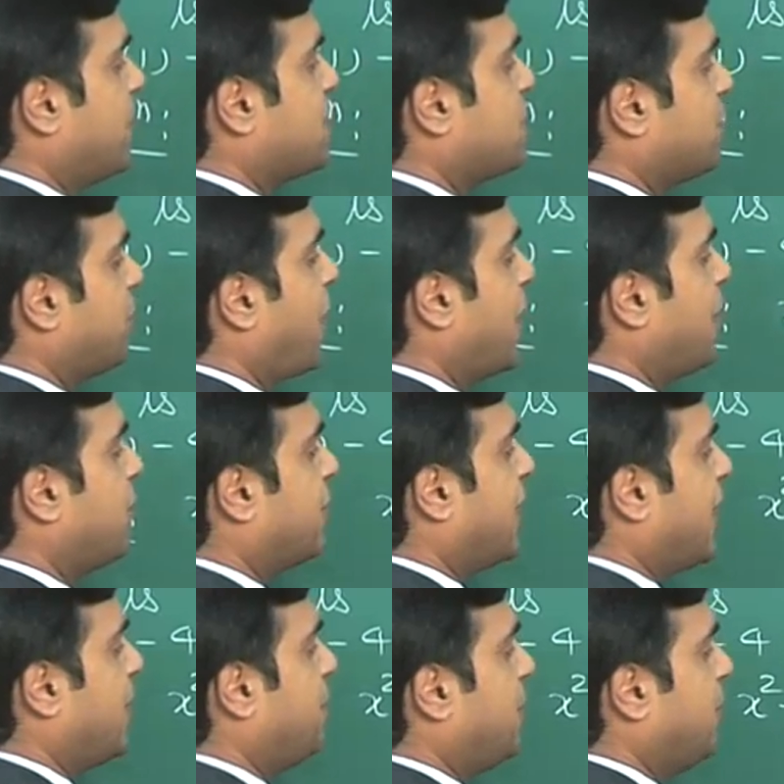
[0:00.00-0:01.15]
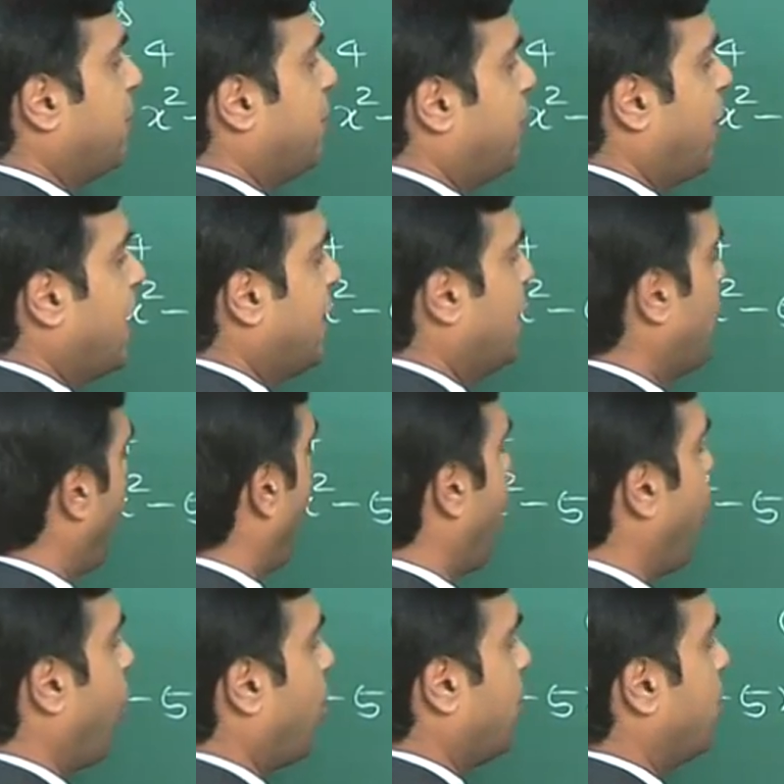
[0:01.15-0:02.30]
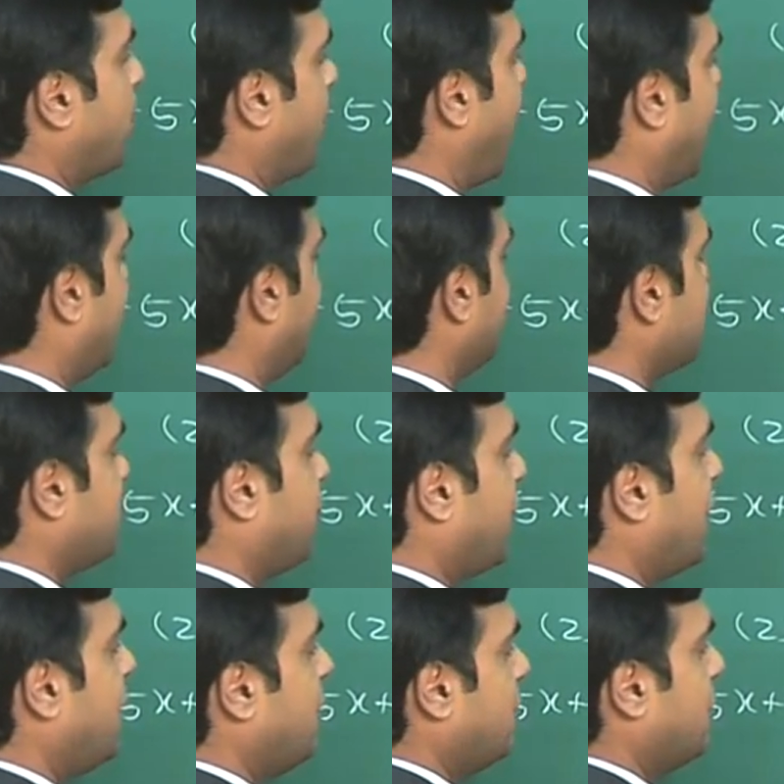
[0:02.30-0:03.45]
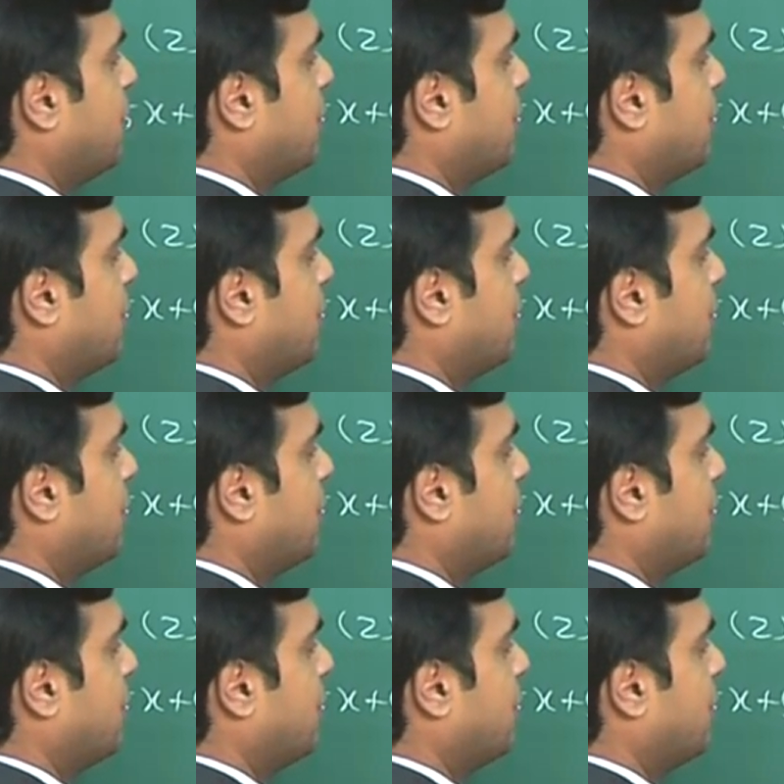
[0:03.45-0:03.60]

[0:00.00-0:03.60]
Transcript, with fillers: plus 5 can be 1 or minus 1